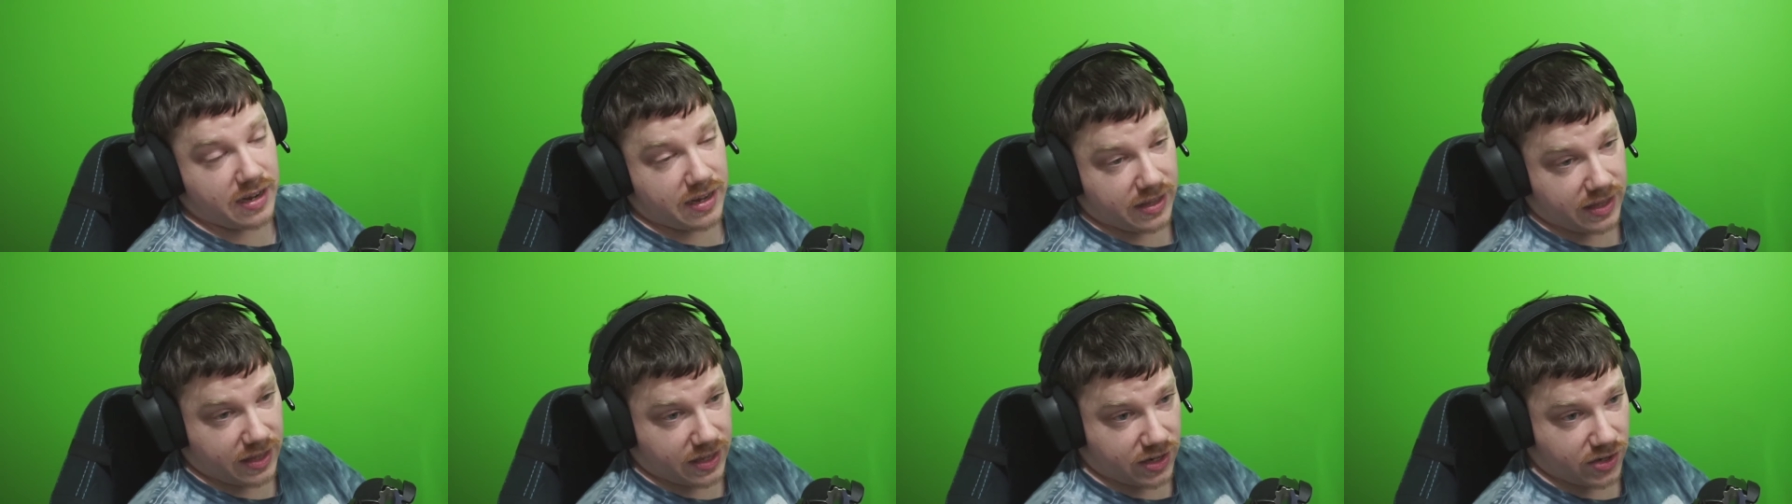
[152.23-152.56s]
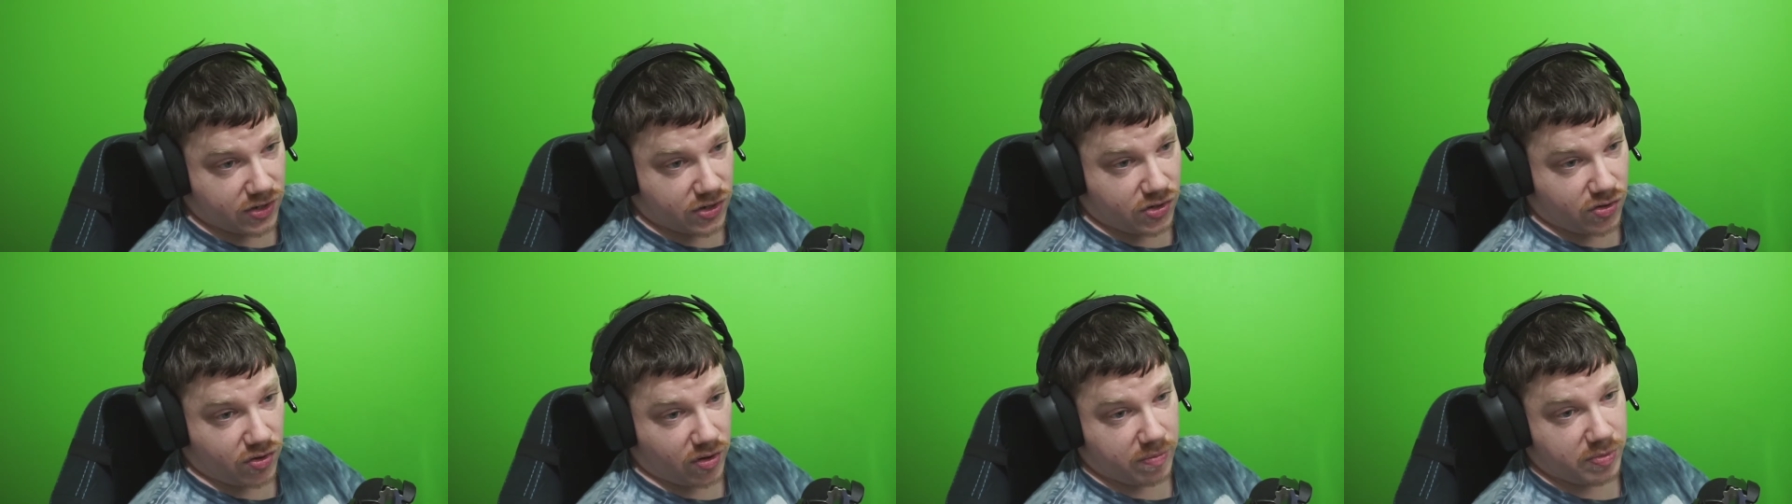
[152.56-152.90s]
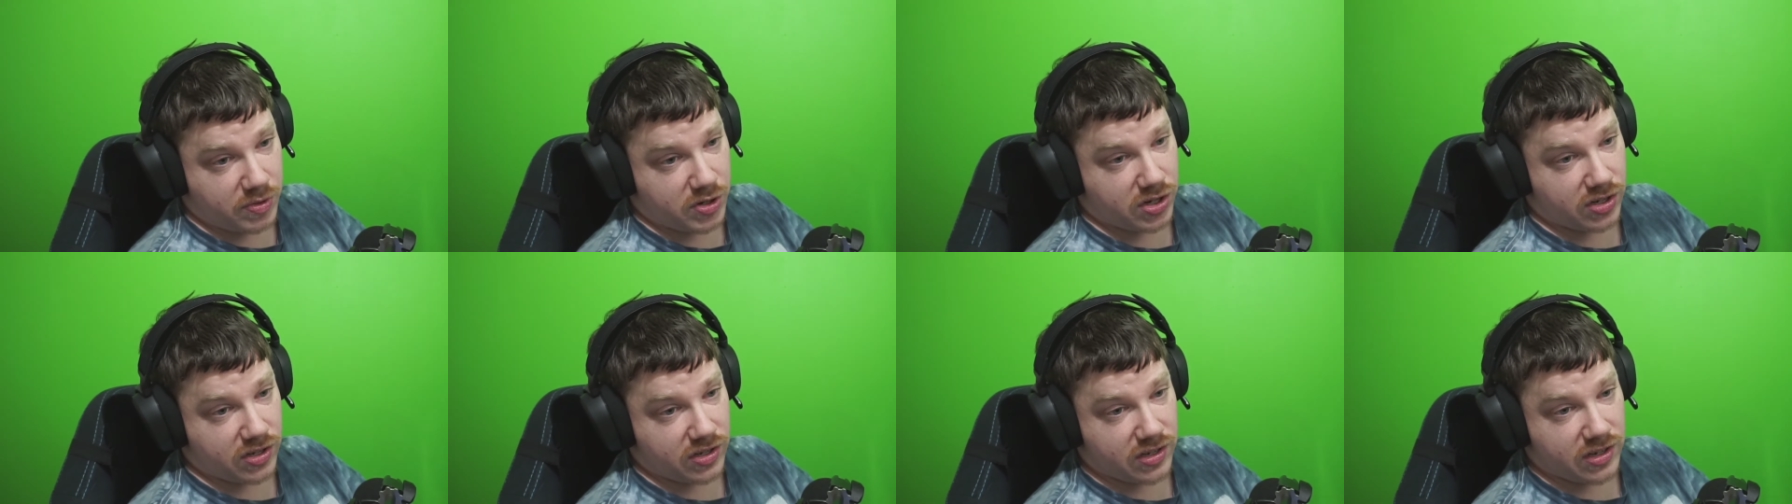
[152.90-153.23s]
the
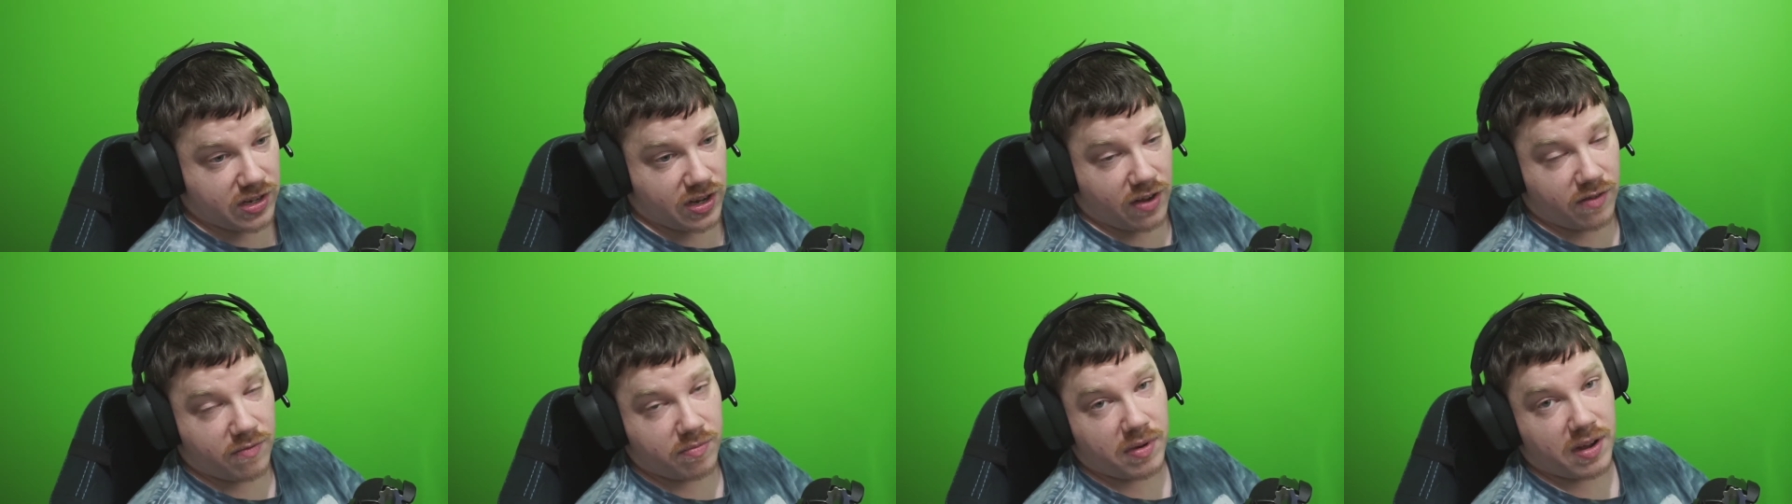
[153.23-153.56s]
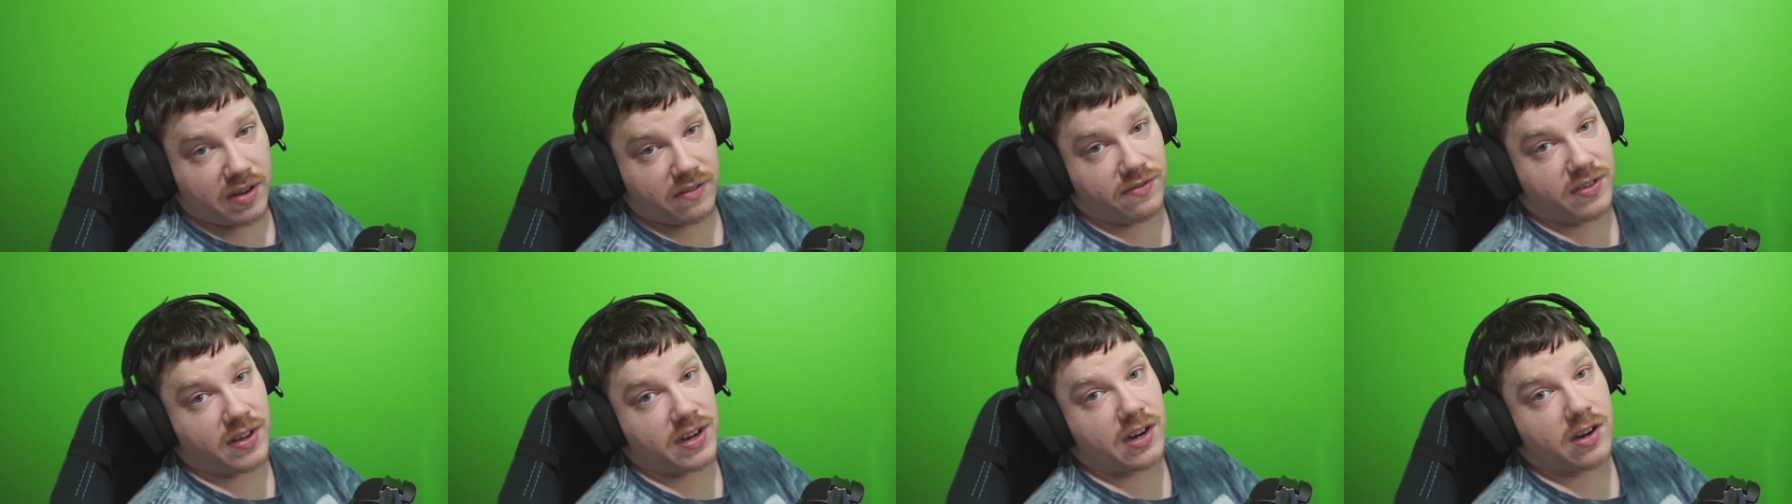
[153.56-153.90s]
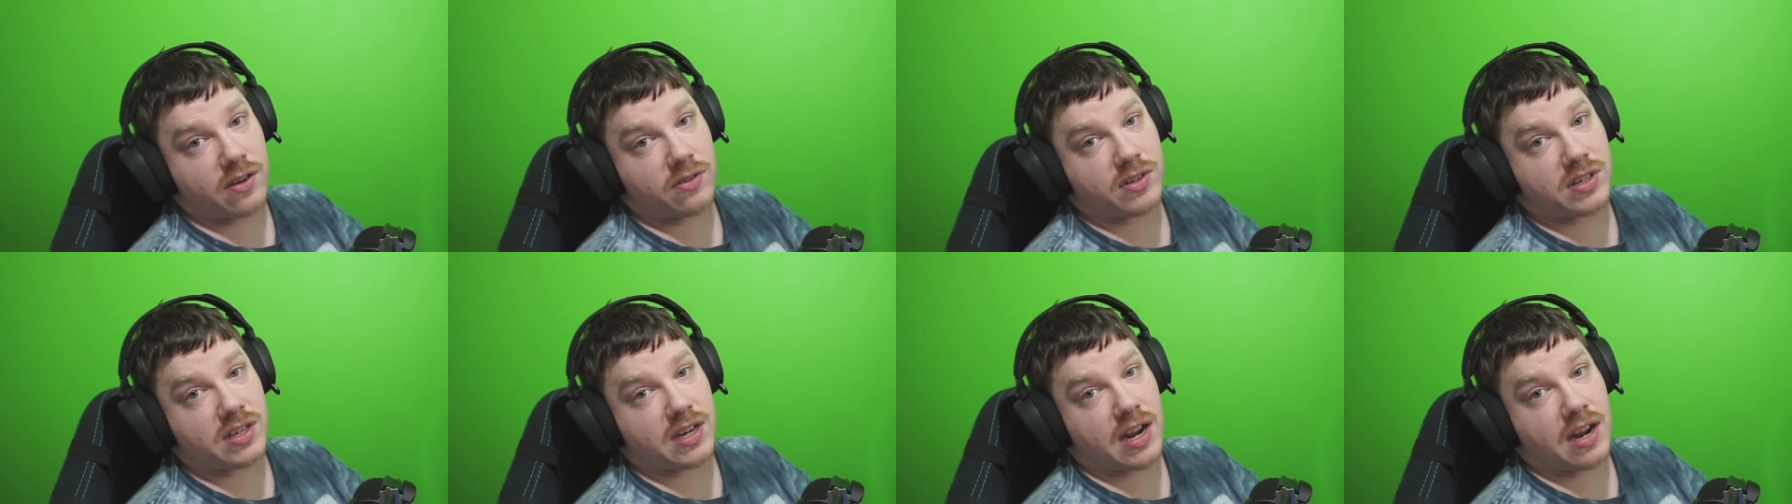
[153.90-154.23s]
descriptions of my
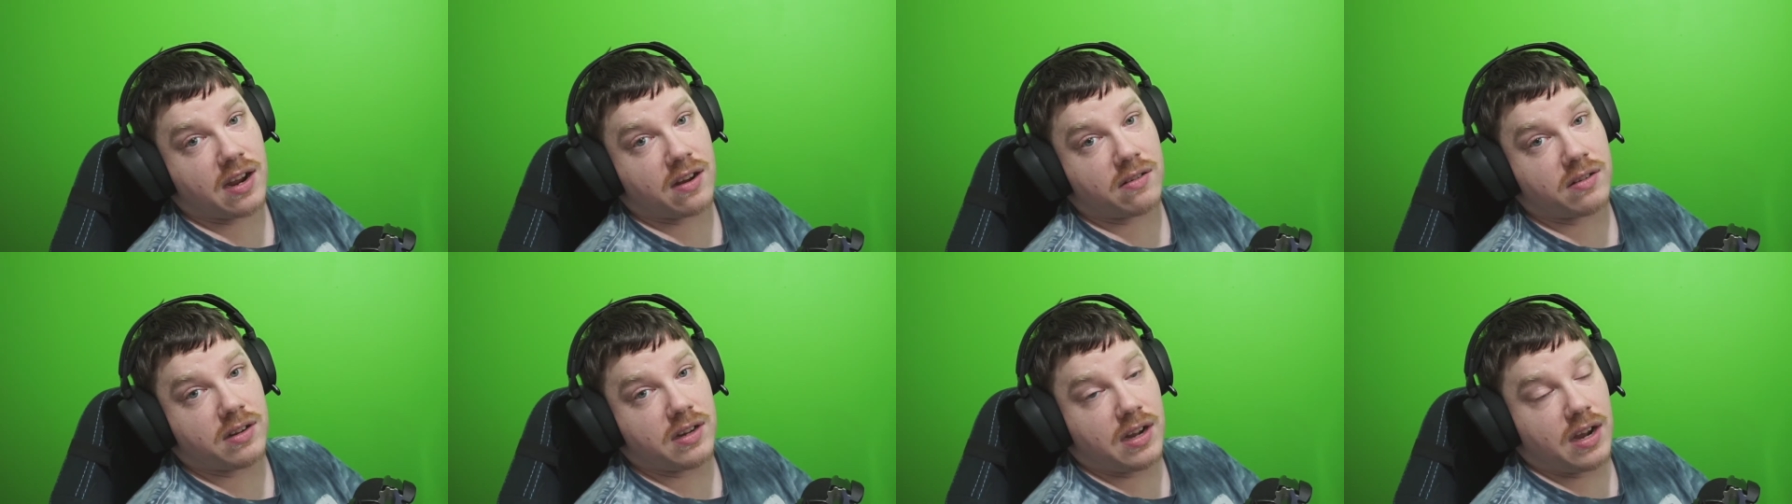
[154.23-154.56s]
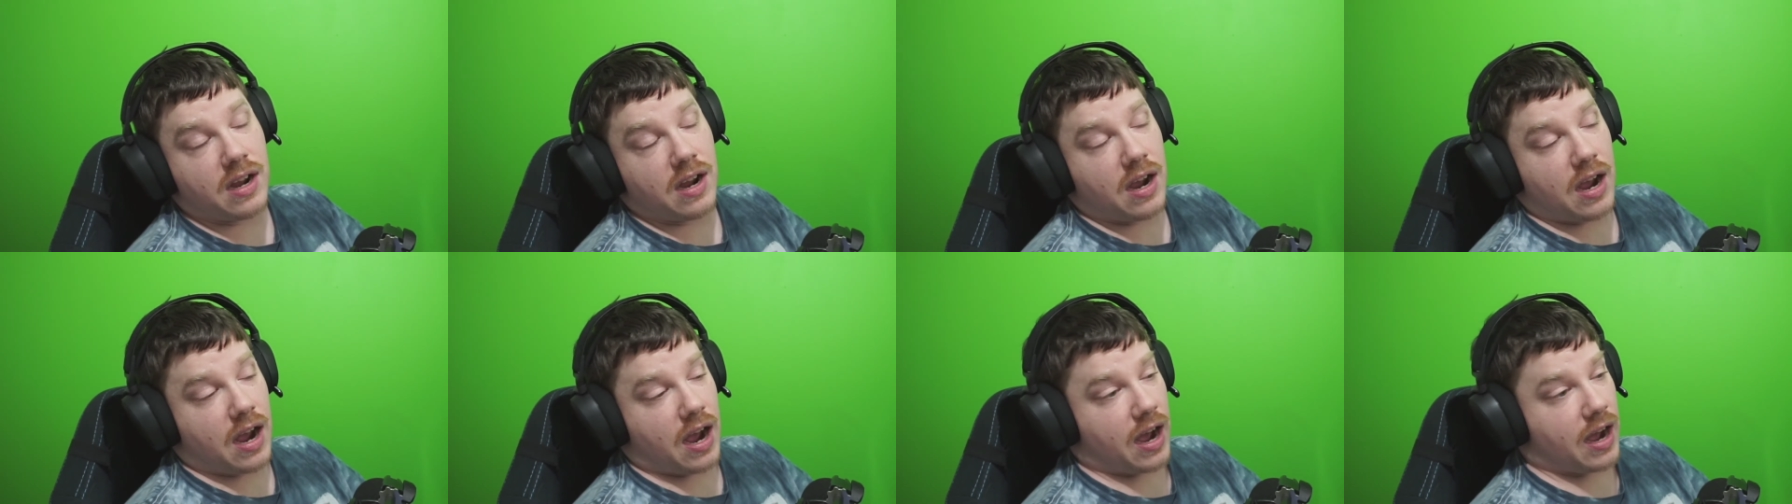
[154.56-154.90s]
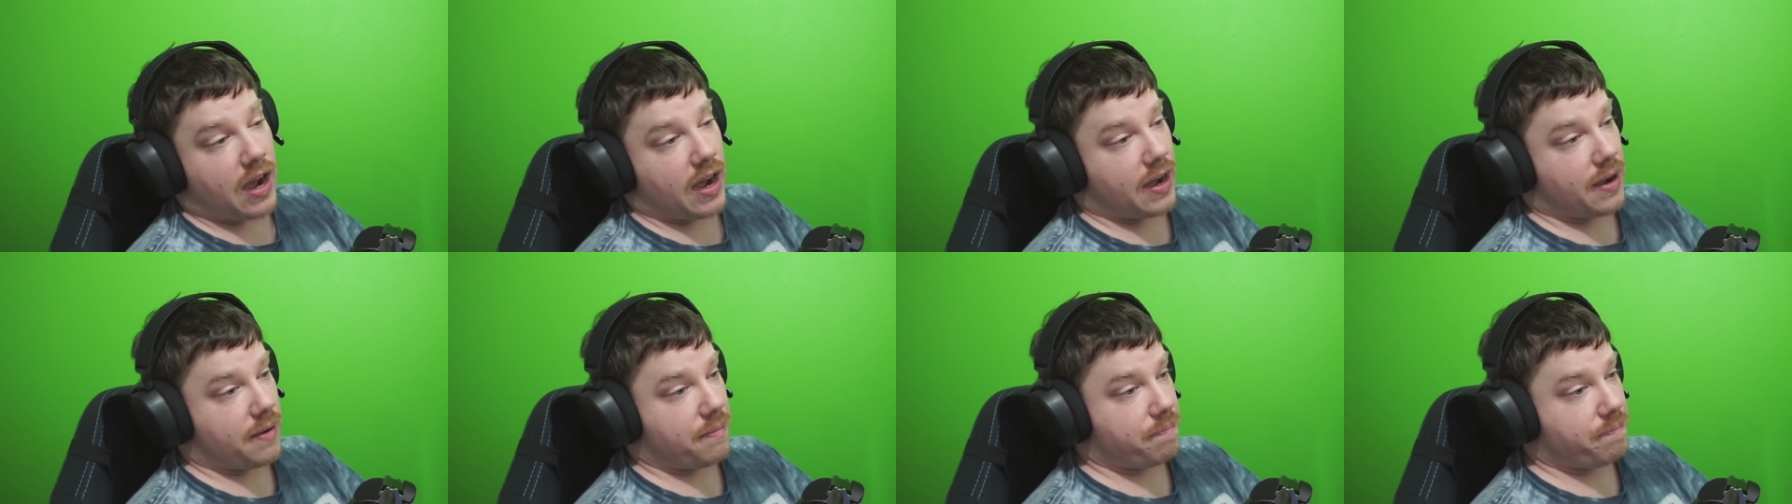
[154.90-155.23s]
videos now.
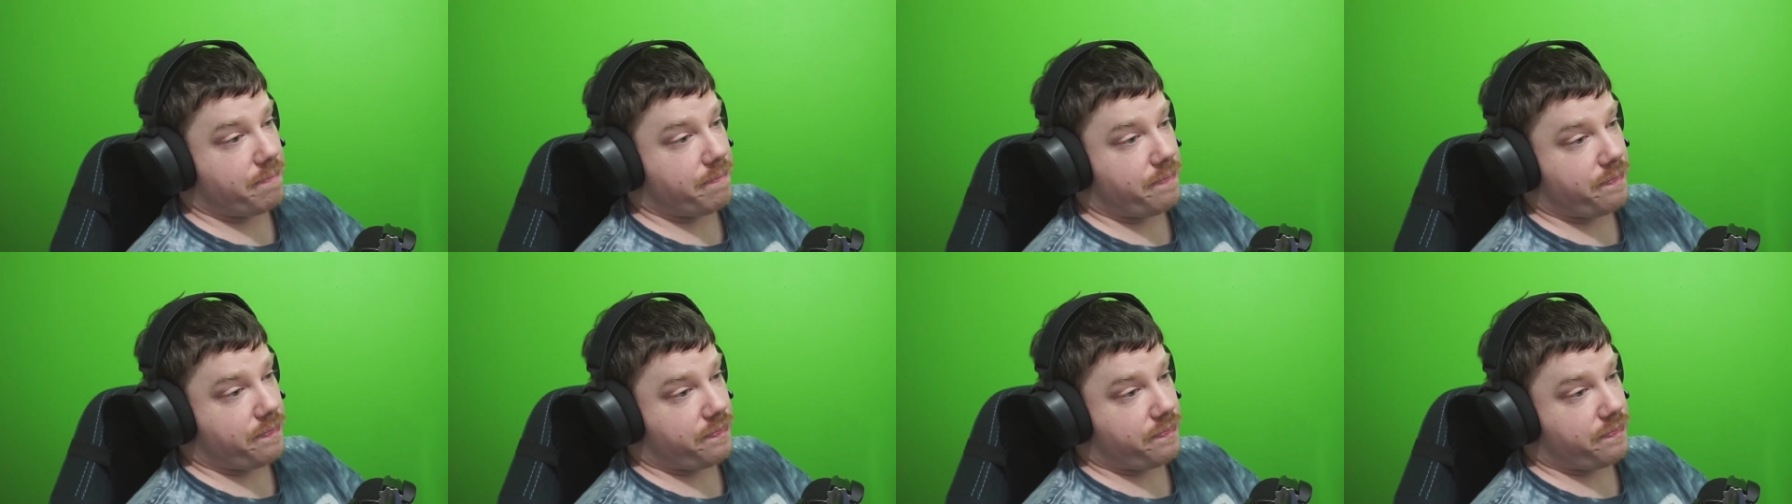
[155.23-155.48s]
Um,